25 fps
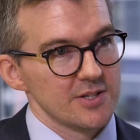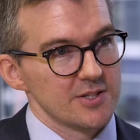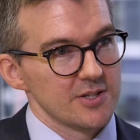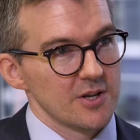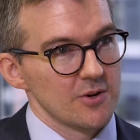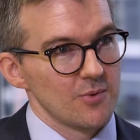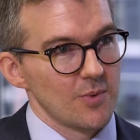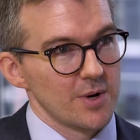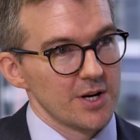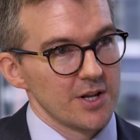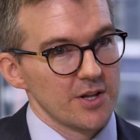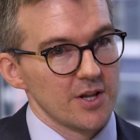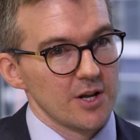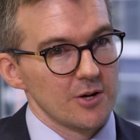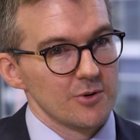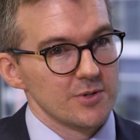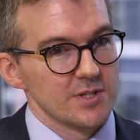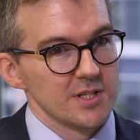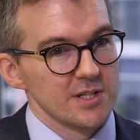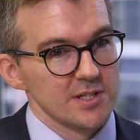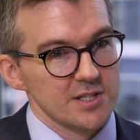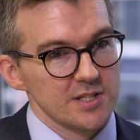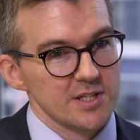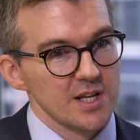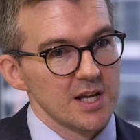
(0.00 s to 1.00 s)
So one of those
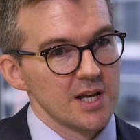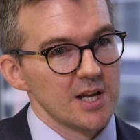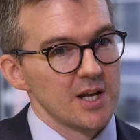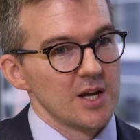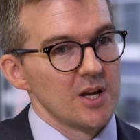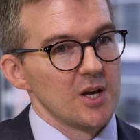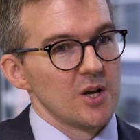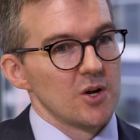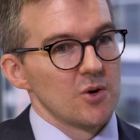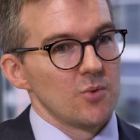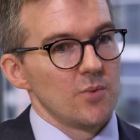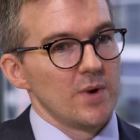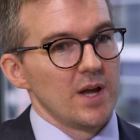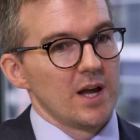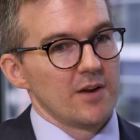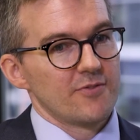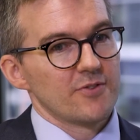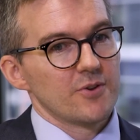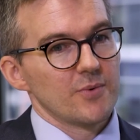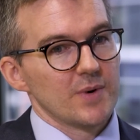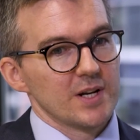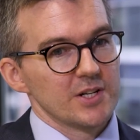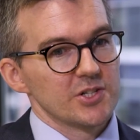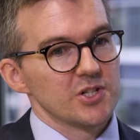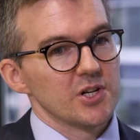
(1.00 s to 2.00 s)
is we have
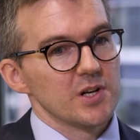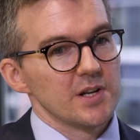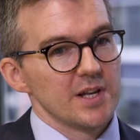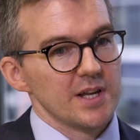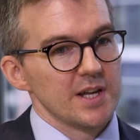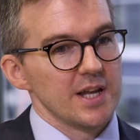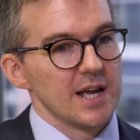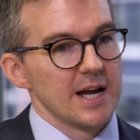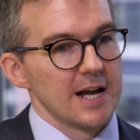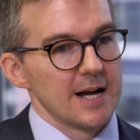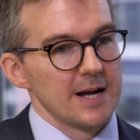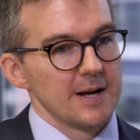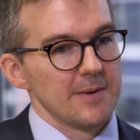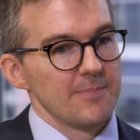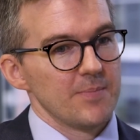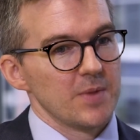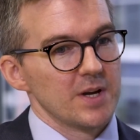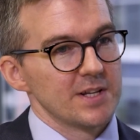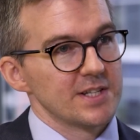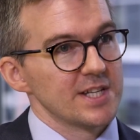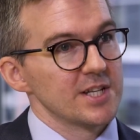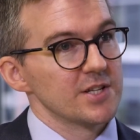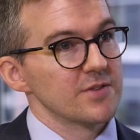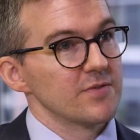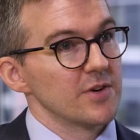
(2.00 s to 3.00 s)
to actually
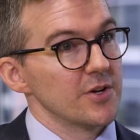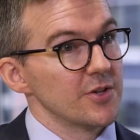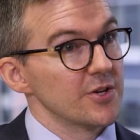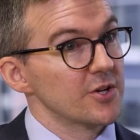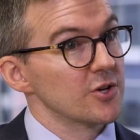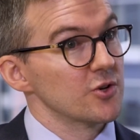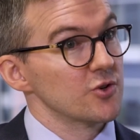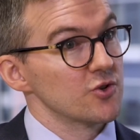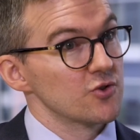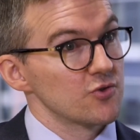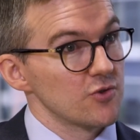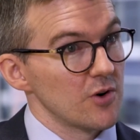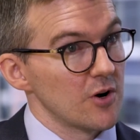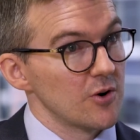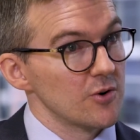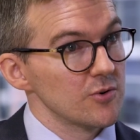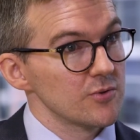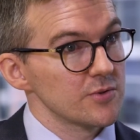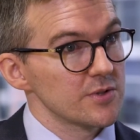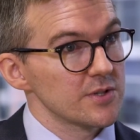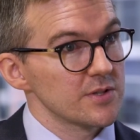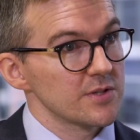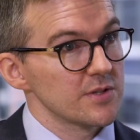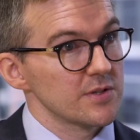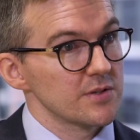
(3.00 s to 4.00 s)
identify the
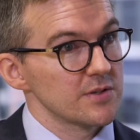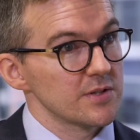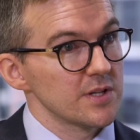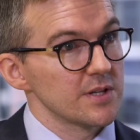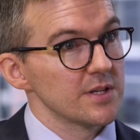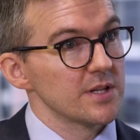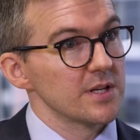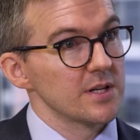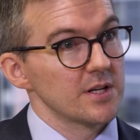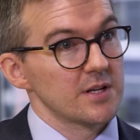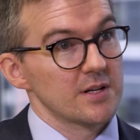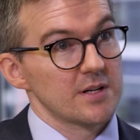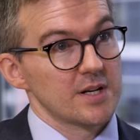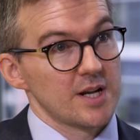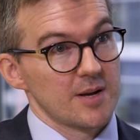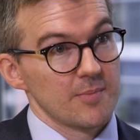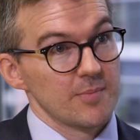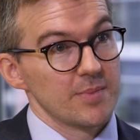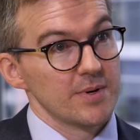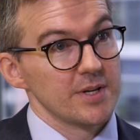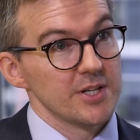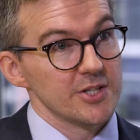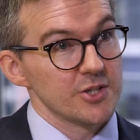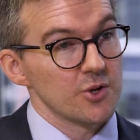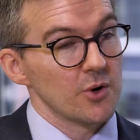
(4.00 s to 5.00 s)
controls that the
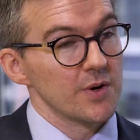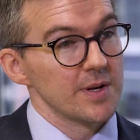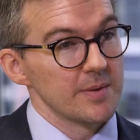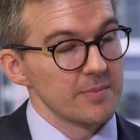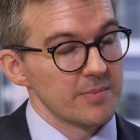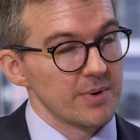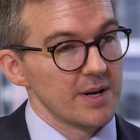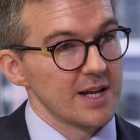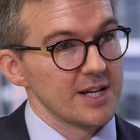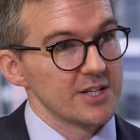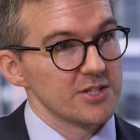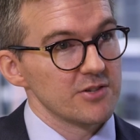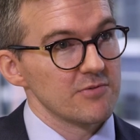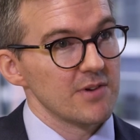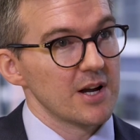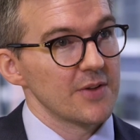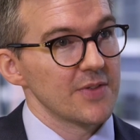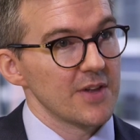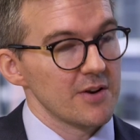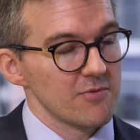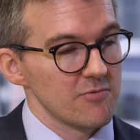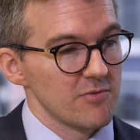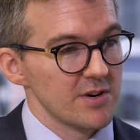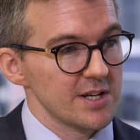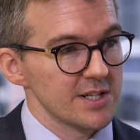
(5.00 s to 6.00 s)
company's got in place around
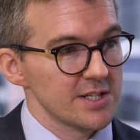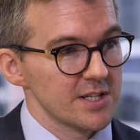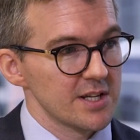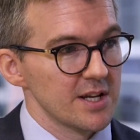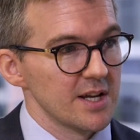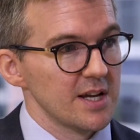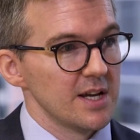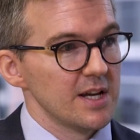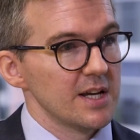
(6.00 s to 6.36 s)
that risk